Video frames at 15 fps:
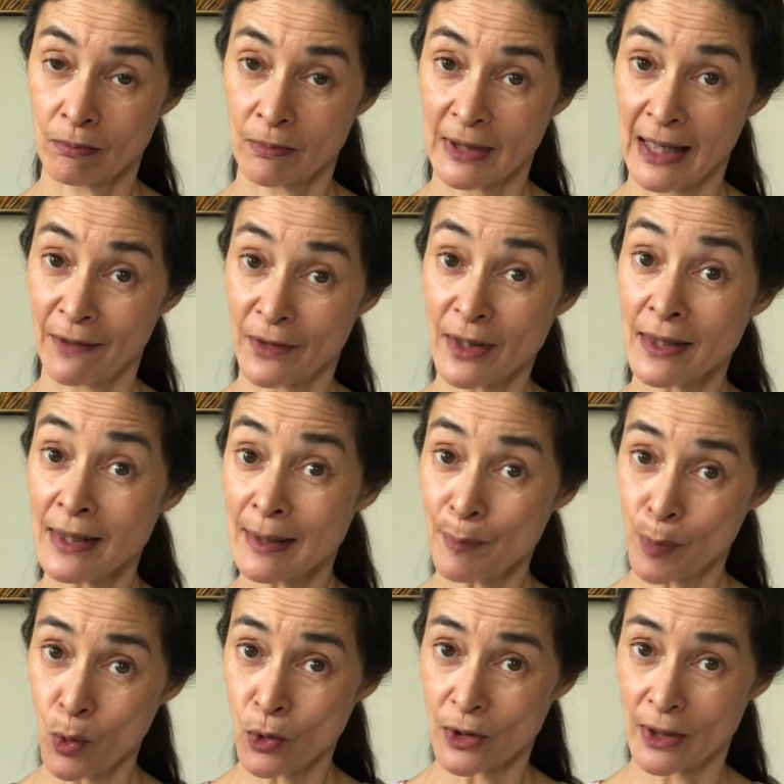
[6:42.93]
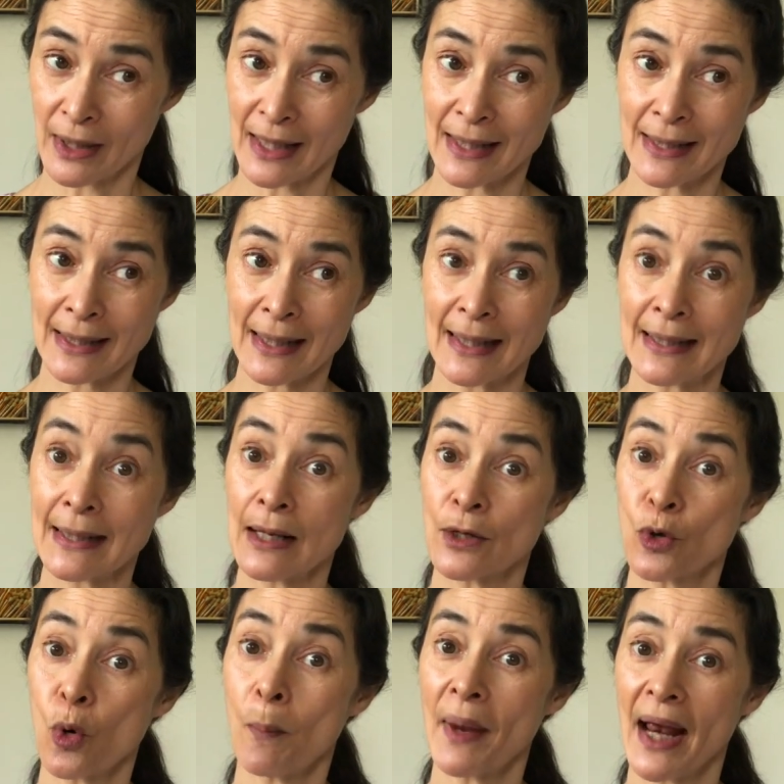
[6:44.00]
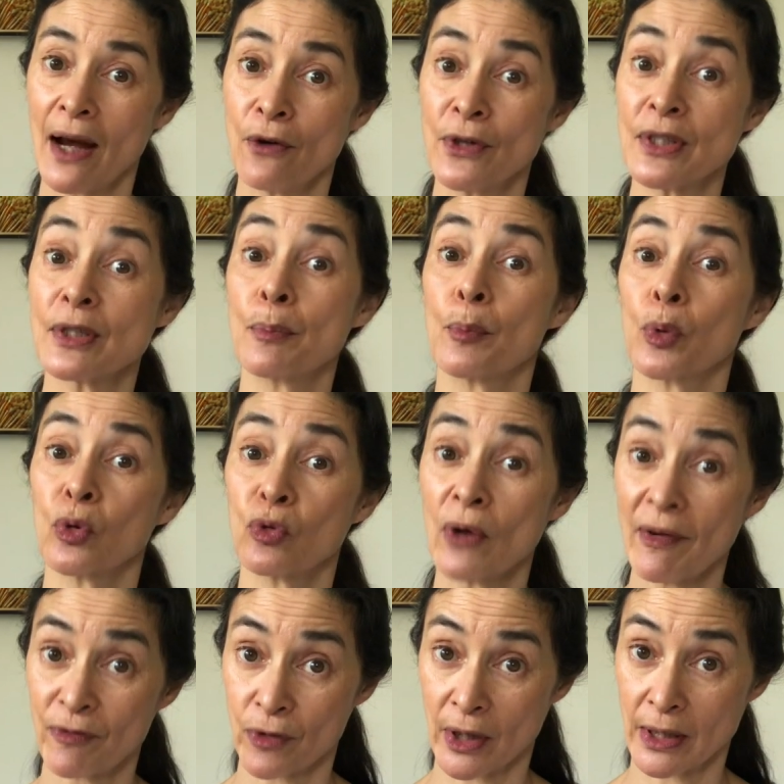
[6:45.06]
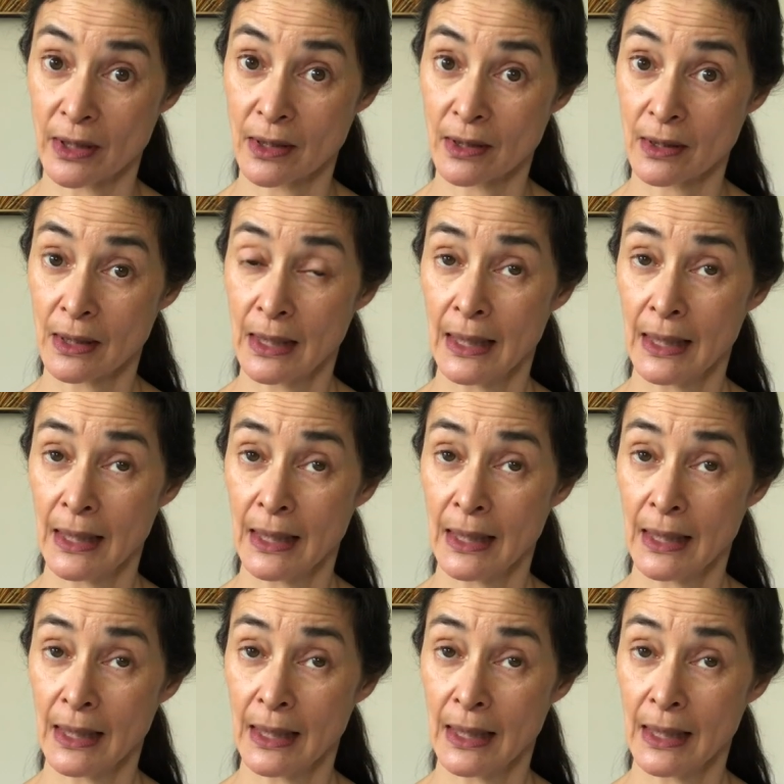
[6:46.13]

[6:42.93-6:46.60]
Now, this is important. It's your parents' preference.